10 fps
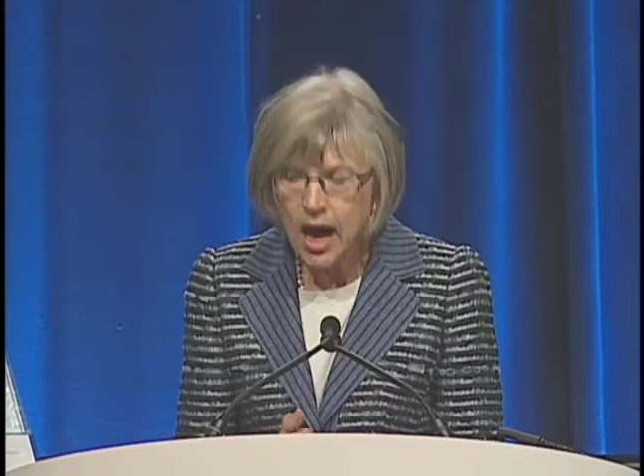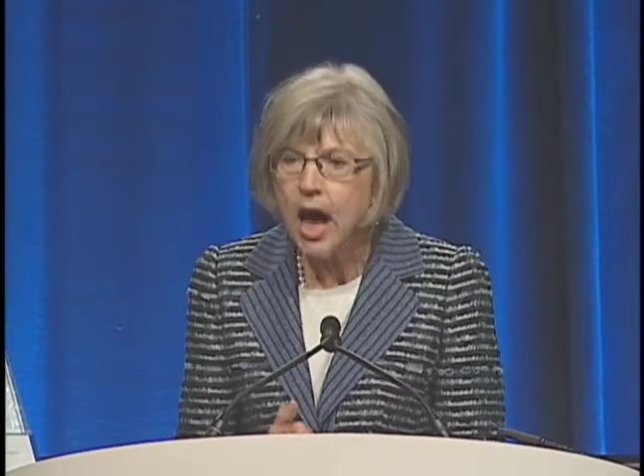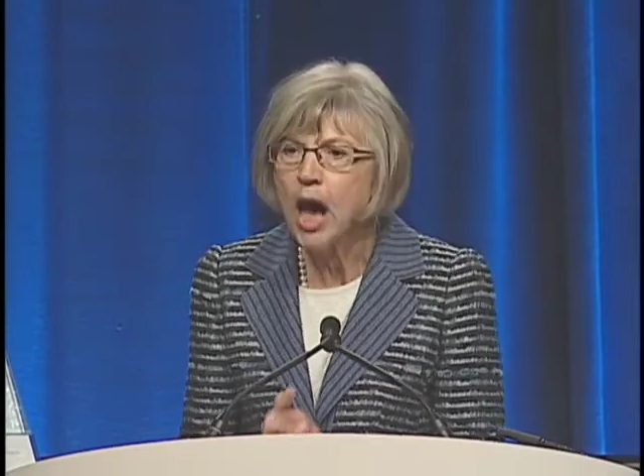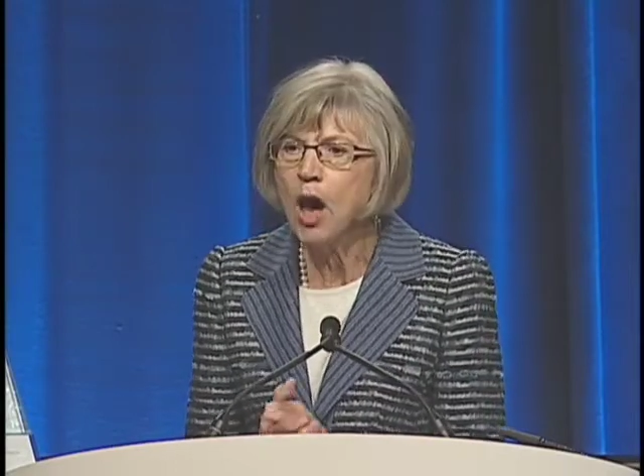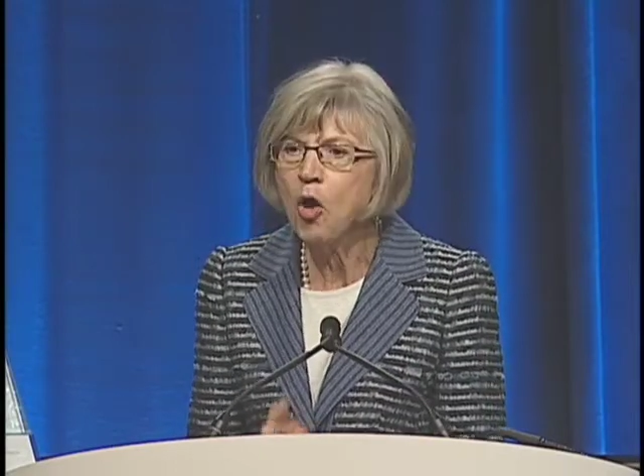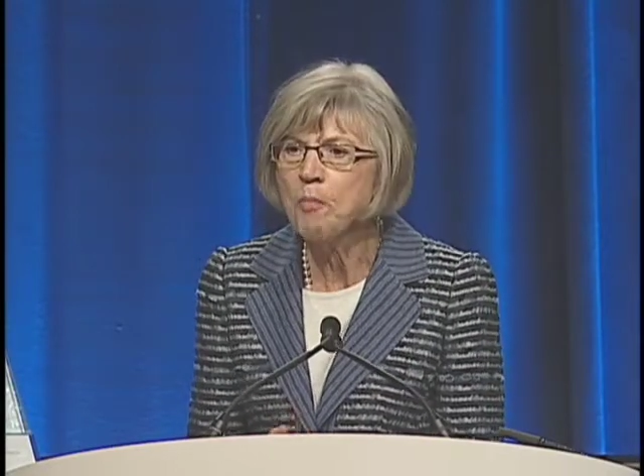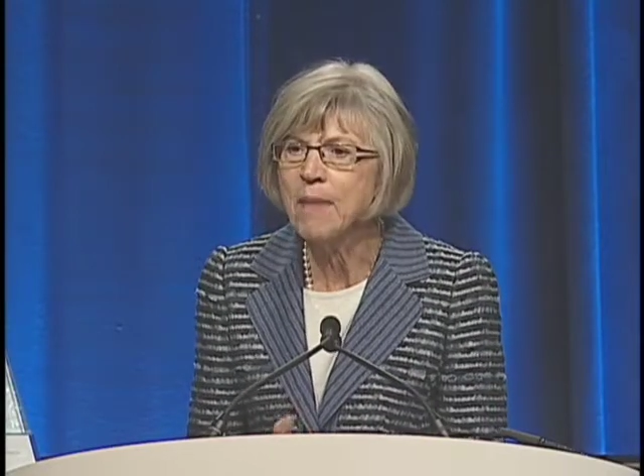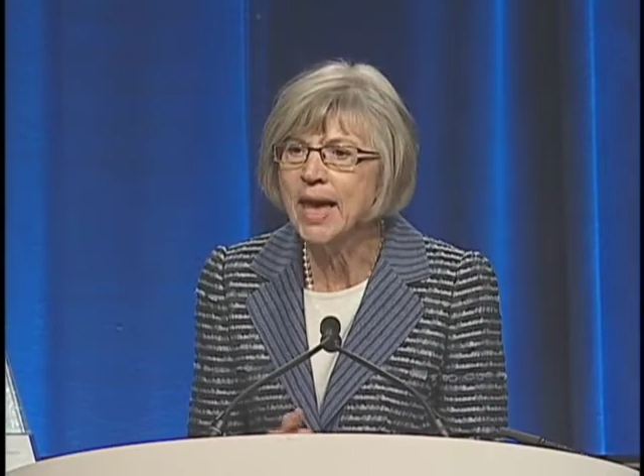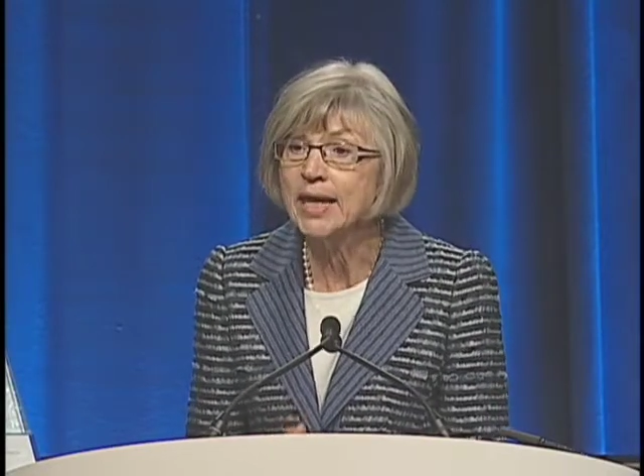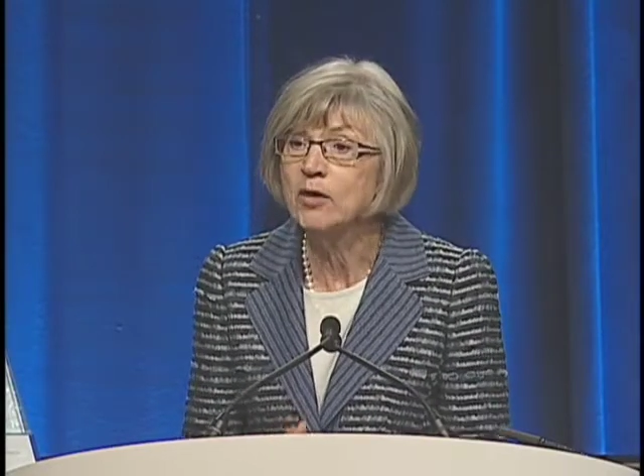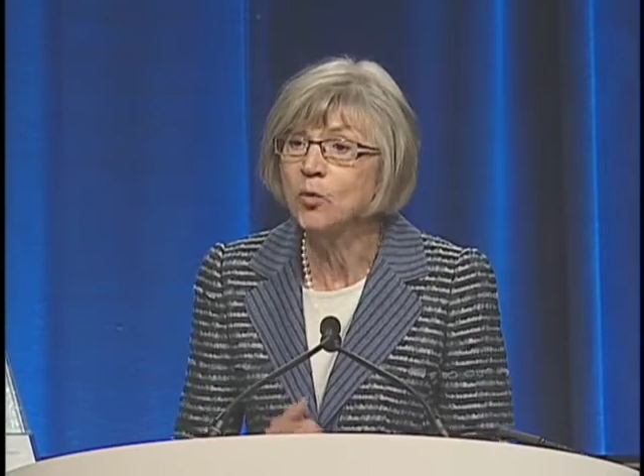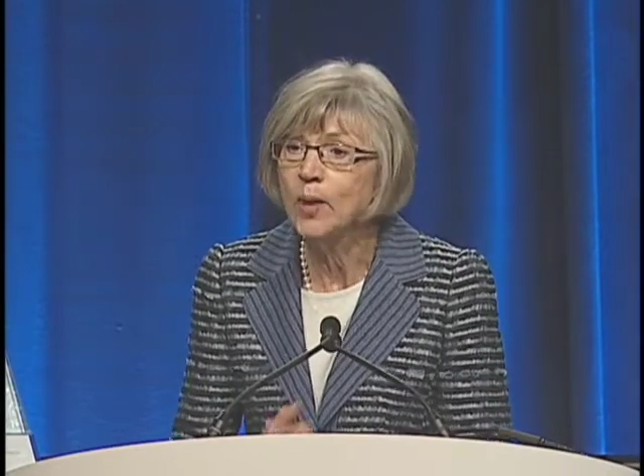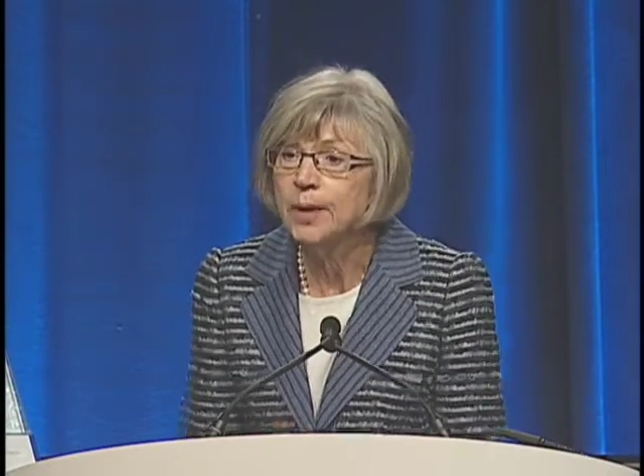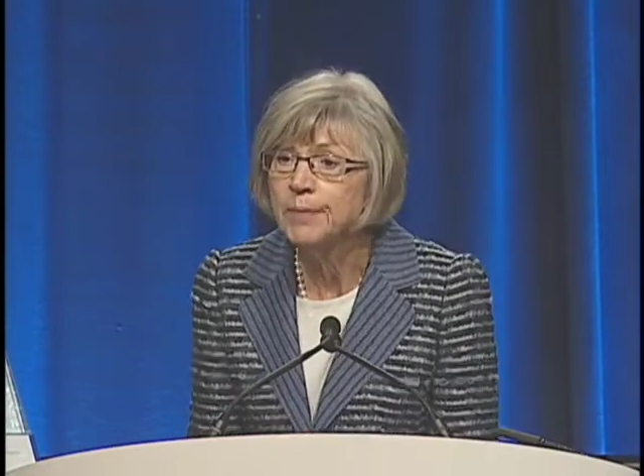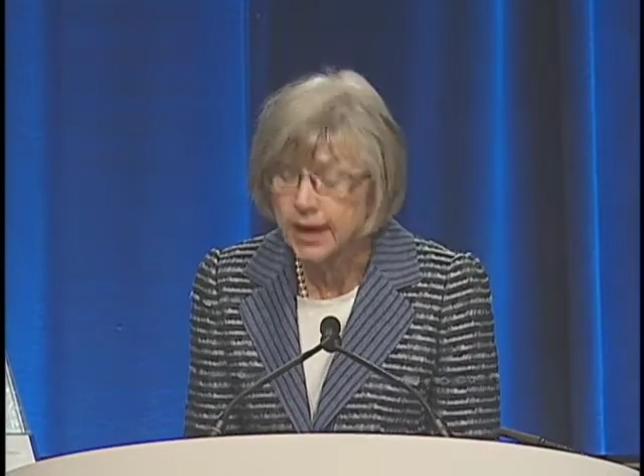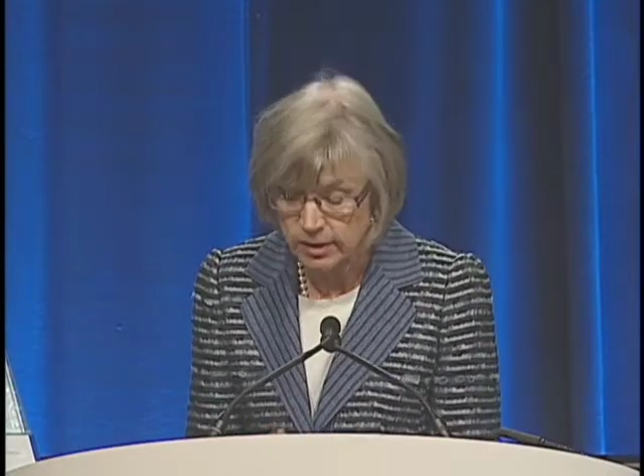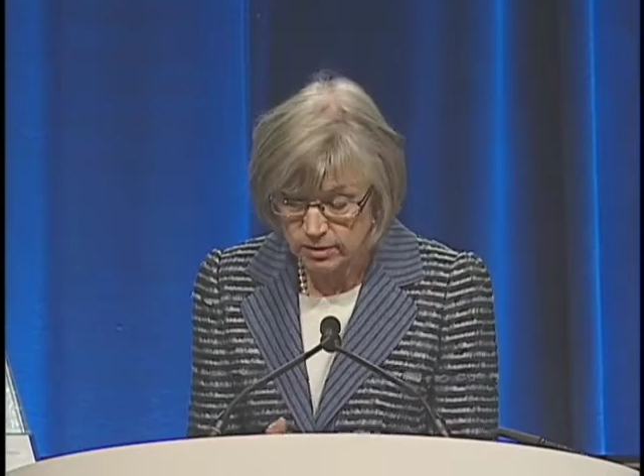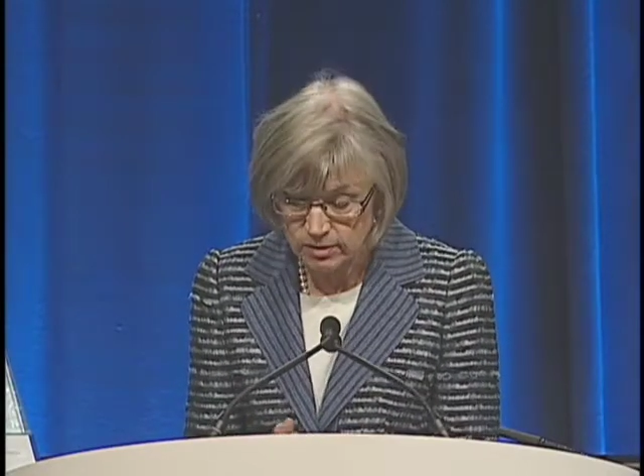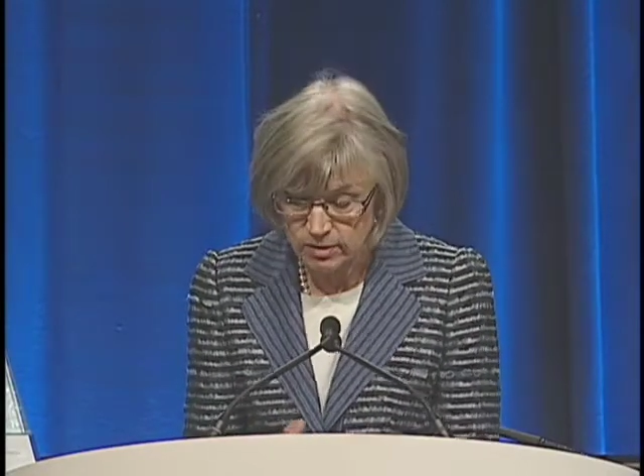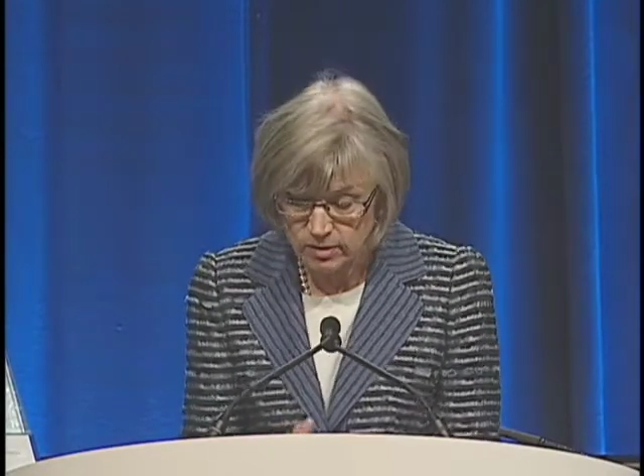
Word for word: How many women